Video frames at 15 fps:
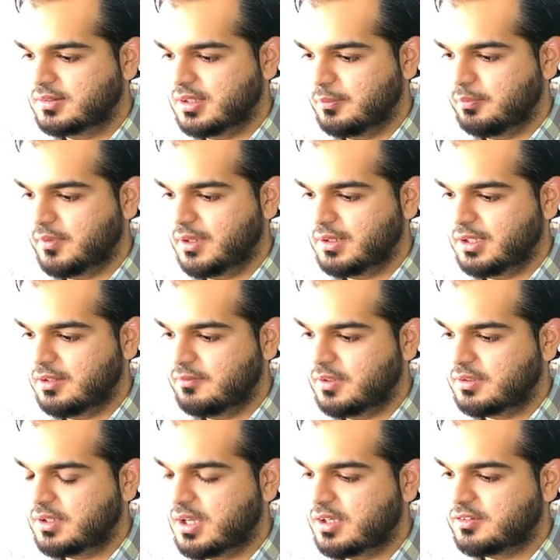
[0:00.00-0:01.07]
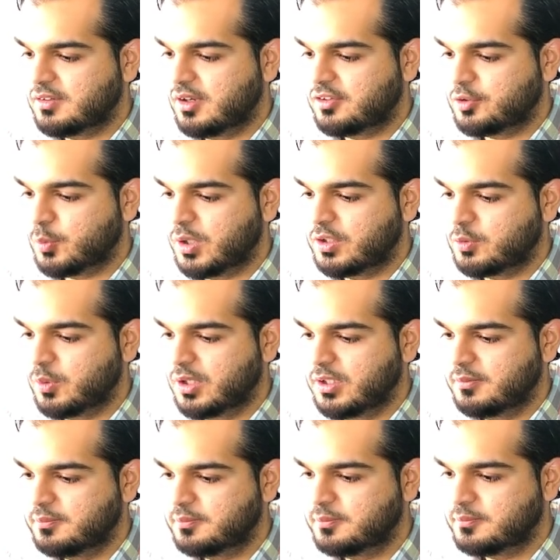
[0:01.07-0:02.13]
Same thing, leave the tax year as
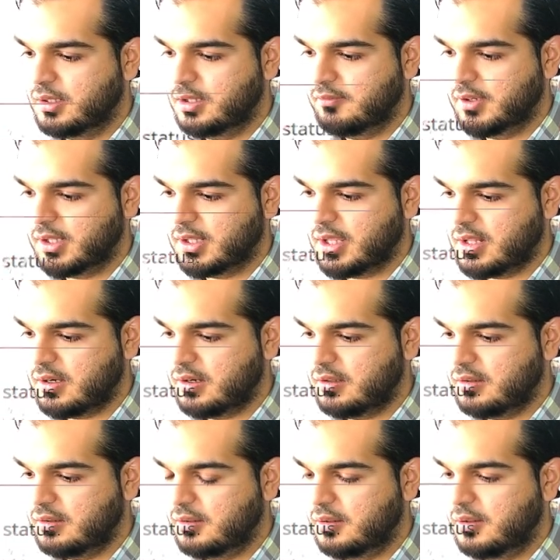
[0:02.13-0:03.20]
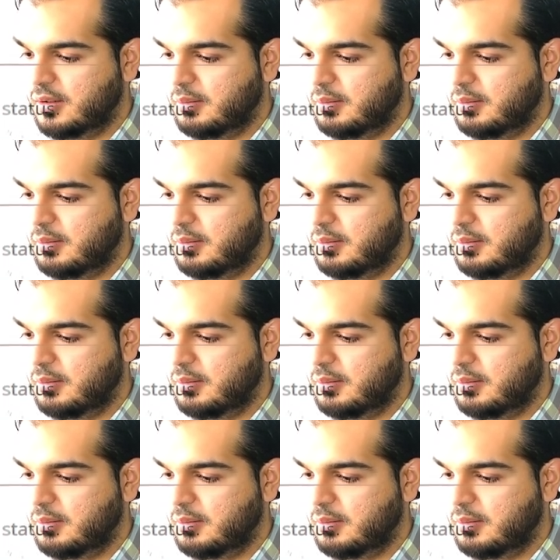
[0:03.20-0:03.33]
2020, live in Canada.